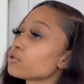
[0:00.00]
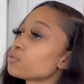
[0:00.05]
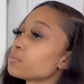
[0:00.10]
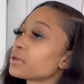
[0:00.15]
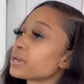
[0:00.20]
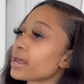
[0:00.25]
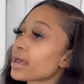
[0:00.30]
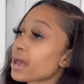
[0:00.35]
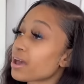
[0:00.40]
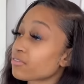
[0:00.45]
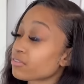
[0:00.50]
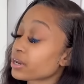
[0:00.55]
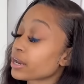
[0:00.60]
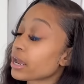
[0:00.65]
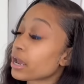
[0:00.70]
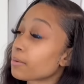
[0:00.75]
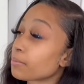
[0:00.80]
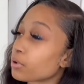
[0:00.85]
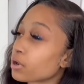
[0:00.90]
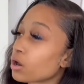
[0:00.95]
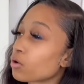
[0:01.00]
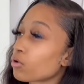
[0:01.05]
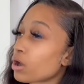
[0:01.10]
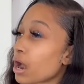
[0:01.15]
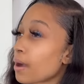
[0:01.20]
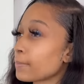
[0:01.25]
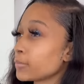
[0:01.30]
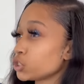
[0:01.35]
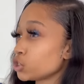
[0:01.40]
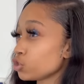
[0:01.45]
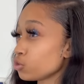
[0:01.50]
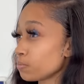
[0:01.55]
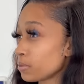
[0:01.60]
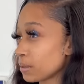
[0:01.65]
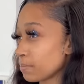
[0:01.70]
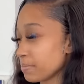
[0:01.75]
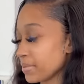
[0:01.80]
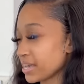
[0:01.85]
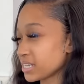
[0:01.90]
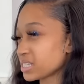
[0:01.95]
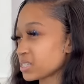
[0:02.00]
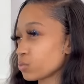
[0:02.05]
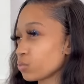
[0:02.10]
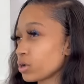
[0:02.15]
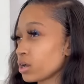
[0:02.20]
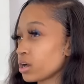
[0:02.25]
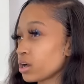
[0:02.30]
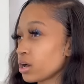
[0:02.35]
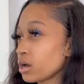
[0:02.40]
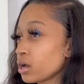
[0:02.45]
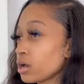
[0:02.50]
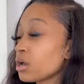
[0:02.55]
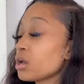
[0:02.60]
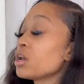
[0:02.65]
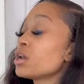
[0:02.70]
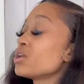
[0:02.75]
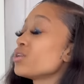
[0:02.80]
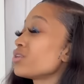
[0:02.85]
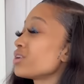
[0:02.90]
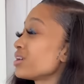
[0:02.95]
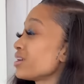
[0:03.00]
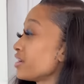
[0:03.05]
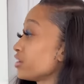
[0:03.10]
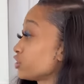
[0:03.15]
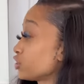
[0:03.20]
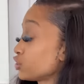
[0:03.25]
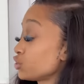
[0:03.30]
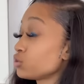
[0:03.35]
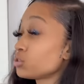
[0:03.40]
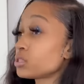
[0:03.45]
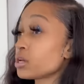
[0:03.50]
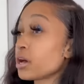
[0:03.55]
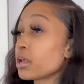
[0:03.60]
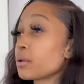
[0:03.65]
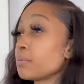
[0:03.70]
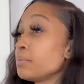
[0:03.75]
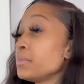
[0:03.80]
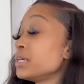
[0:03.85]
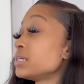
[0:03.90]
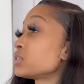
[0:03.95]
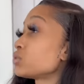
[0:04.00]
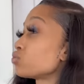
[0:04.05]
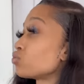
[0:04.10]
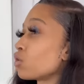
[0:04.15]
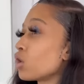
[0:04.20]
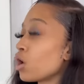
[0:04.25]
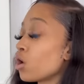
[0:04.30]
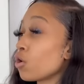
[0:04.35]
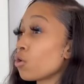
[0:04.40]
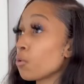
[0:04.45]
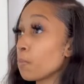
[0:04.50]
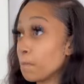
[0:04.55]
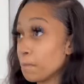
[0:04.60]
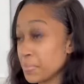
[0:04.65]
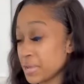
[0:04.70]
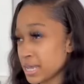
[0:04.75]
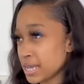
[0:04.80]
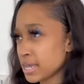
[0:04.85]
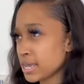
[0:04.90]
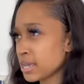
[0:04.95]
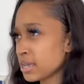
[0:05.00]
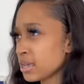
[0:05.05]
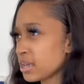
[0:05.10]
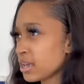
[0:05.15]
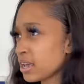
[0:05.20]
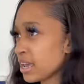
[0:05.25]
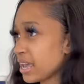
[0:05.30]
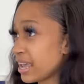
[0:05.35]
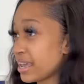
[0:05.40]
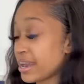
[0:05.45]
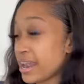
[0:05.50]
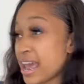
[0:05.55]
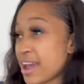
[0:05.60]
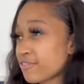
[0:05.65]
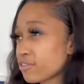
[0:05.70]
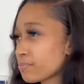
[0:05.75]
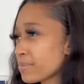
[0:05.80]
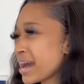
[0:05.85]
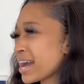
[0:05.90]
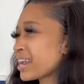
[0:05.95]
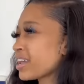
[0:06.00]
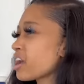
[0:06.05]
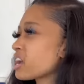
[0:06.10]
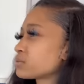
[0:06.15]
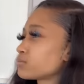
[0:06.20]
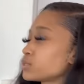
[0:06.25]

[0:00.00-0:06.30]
you've been having Amber around, but you've been messing with her. You didn't introduce her to Miss Roe, me, and everybody else,